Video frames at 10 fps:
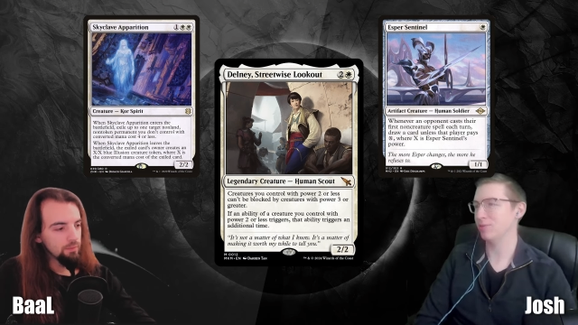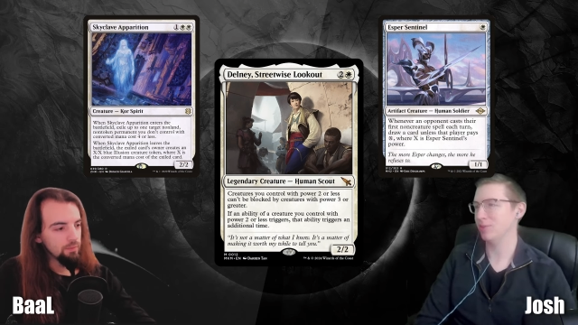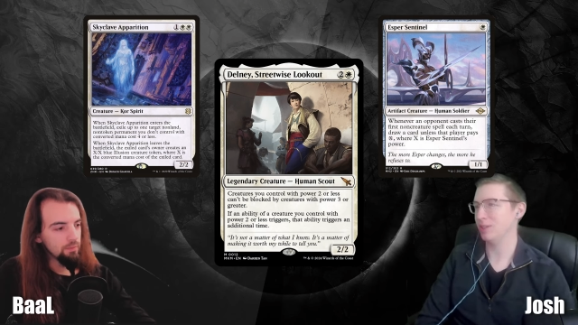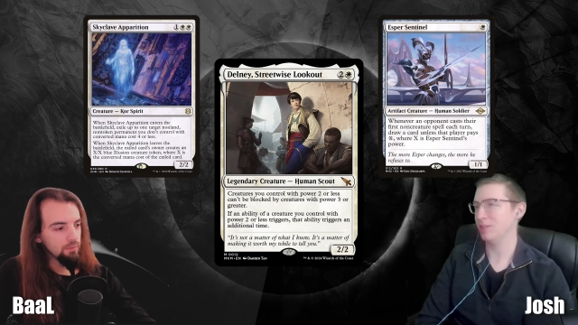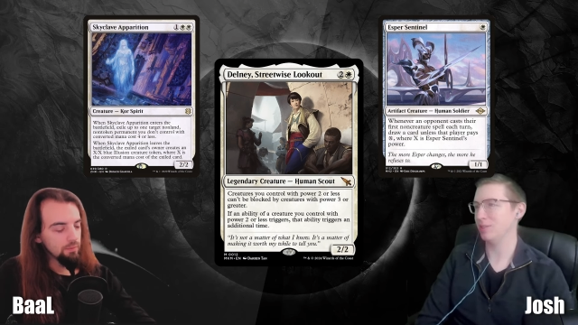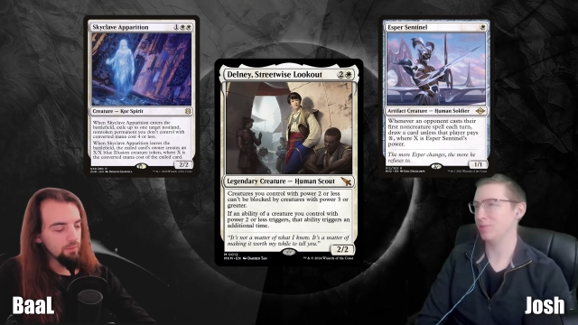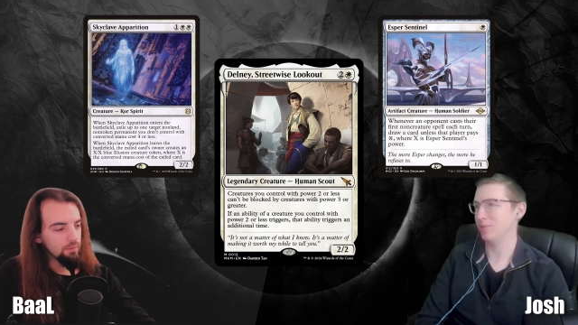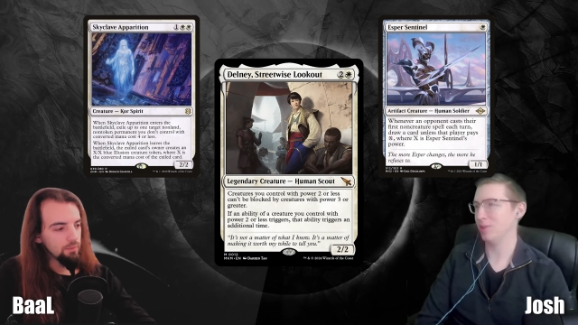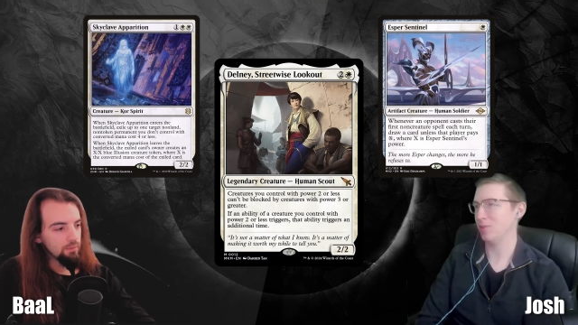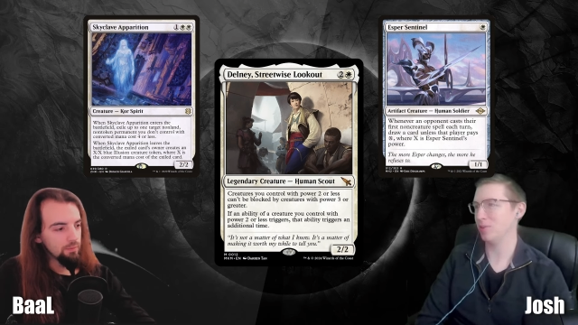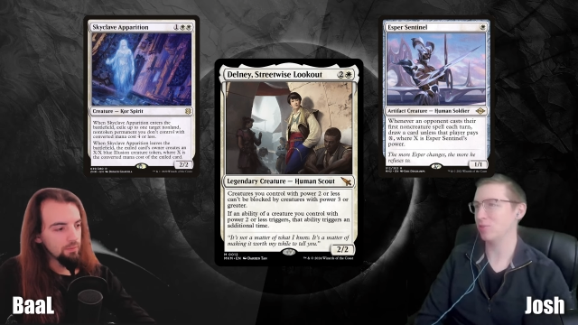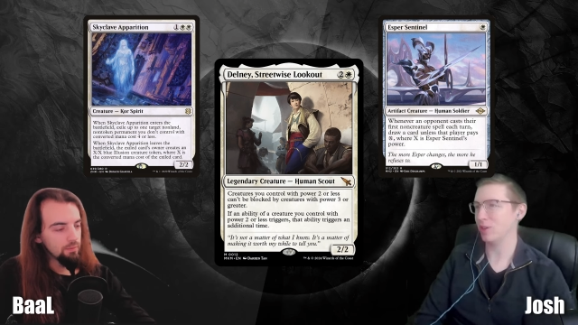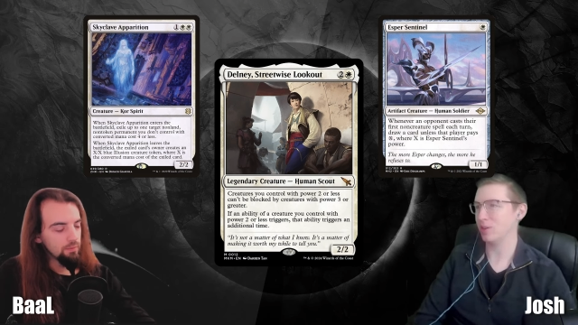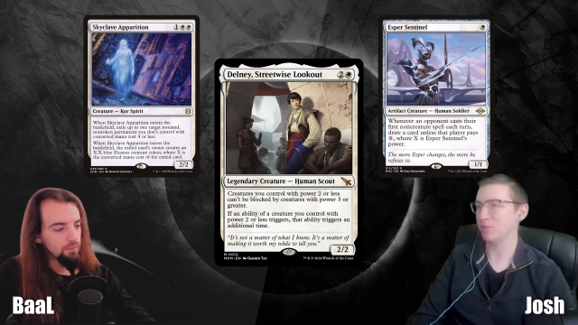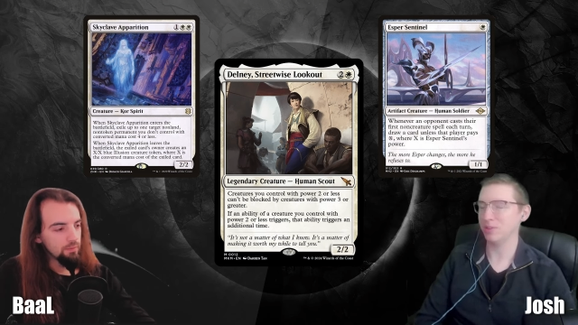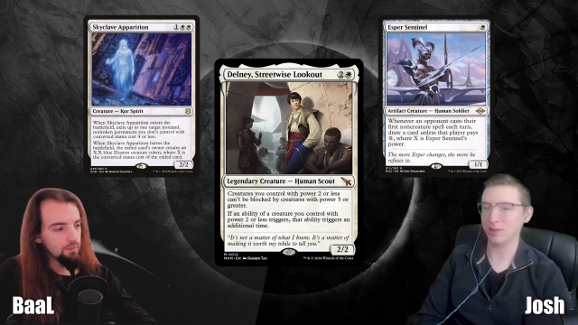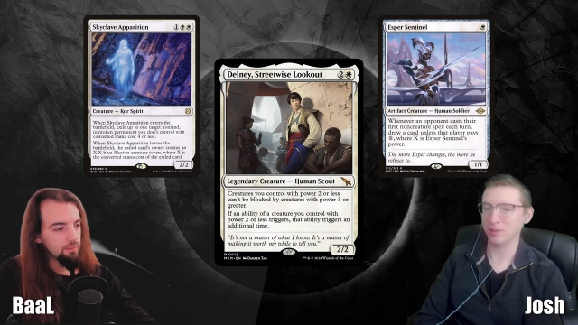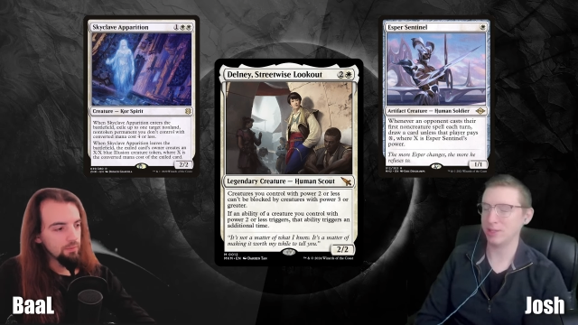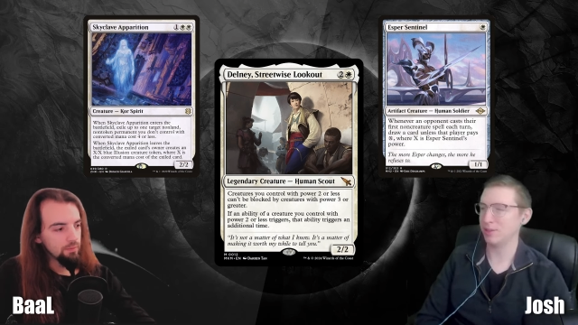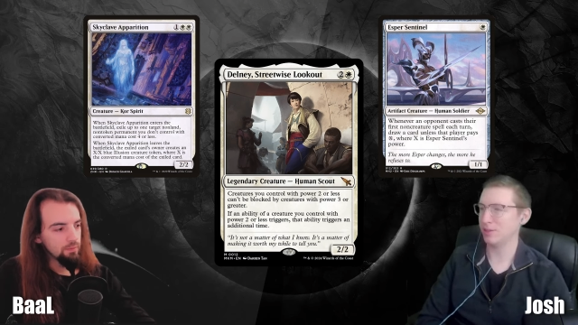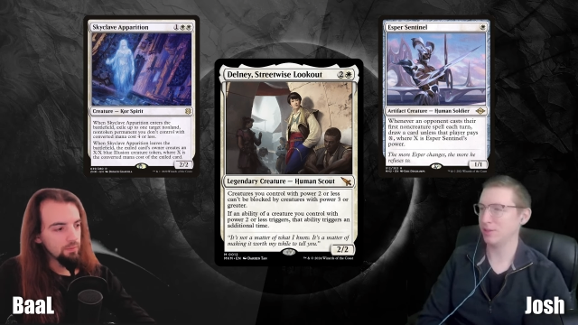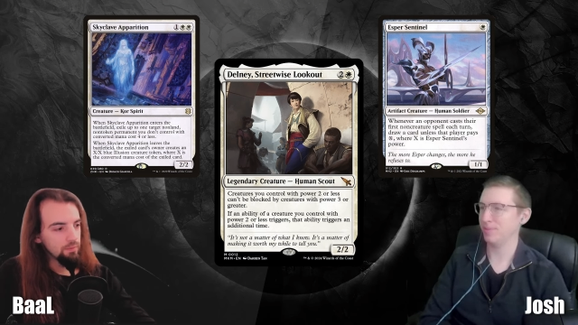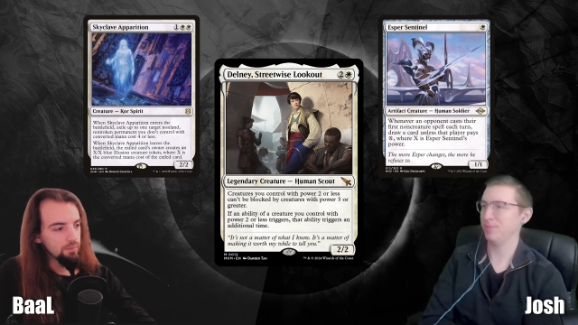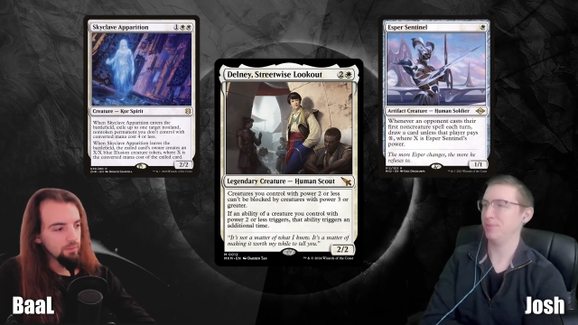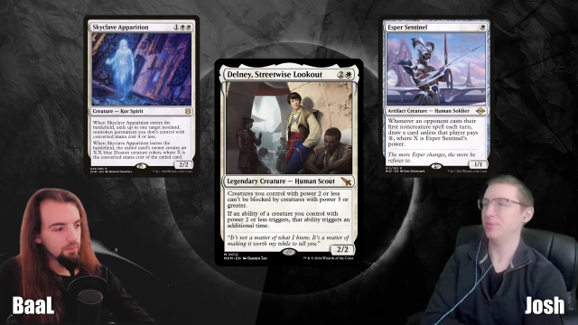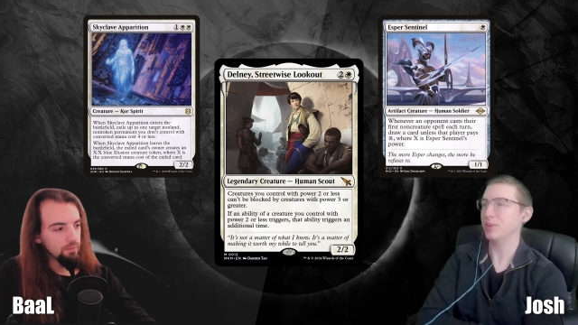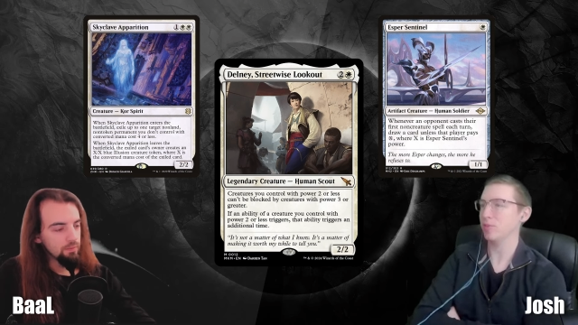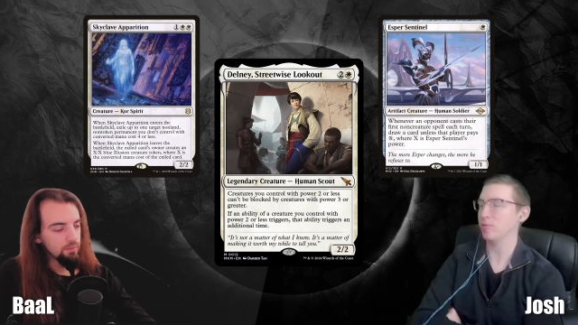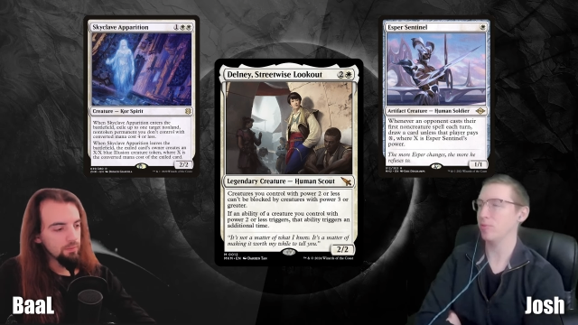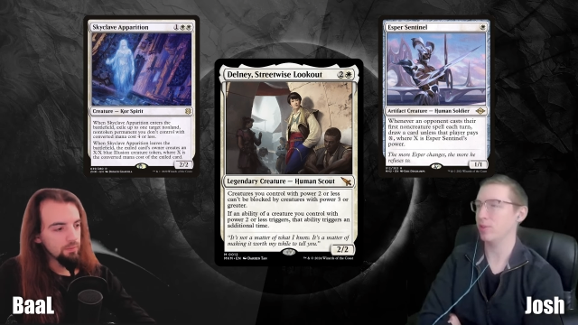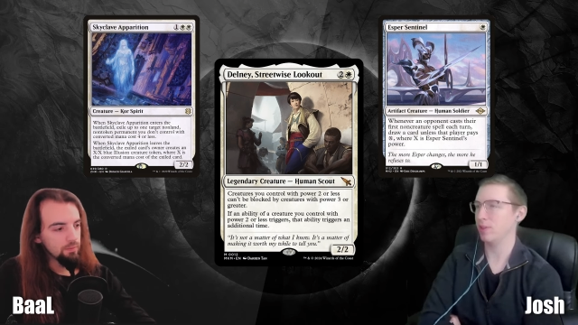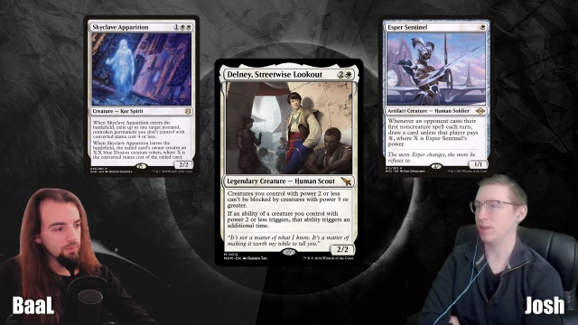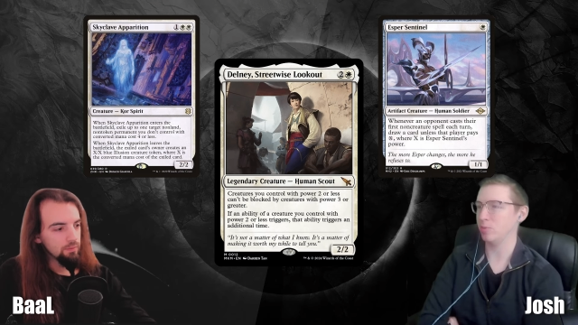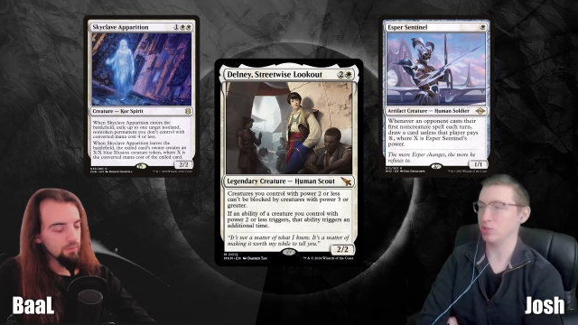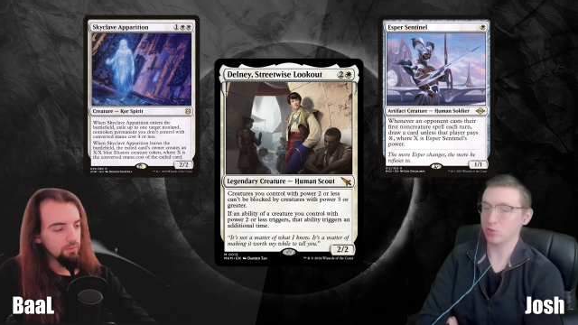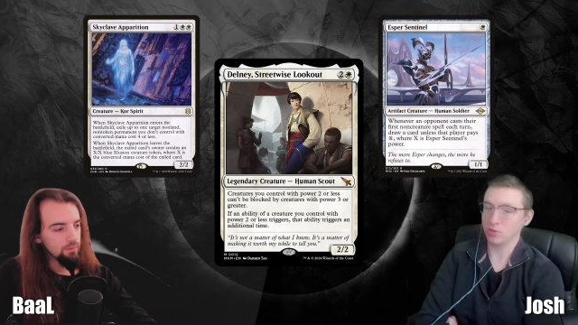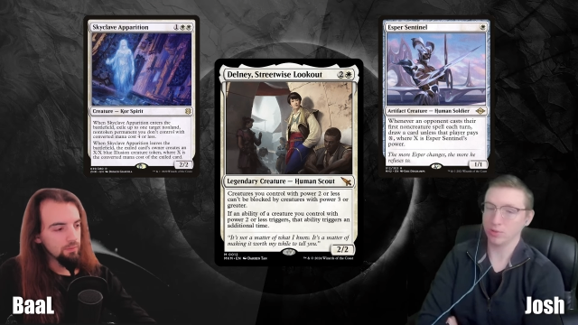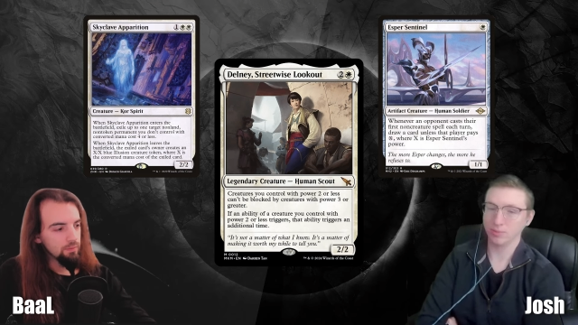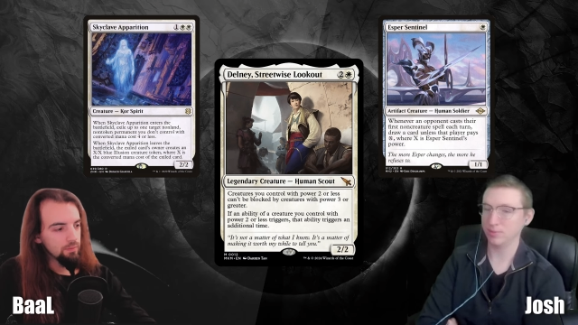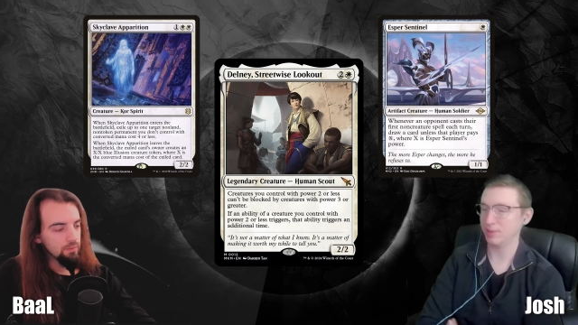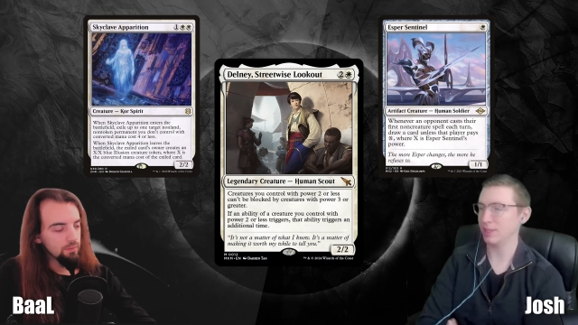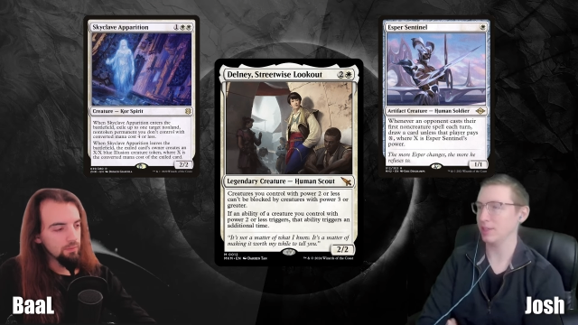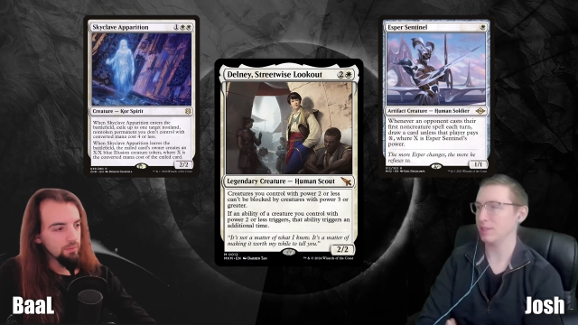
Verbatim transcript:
Speaker 1: and they're gonna try to put Delney in the you know, the front of that, which is cool. Like I,